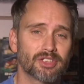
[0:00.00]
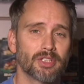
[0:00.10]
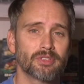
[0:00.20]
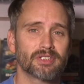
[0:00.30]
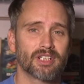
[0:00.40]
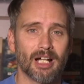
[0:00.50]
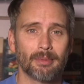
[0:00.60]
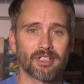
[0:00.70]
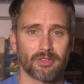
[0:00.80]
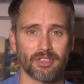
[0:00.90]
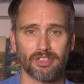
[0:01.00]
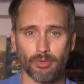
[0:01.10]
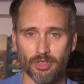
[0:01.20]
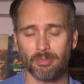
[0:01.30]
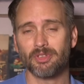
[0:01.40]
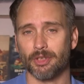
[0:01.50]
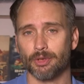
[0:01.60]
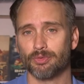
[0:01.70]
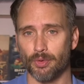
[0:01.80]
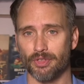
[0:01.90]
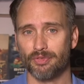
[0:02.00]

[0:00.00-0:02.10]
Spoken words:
show that the comics are the source material for the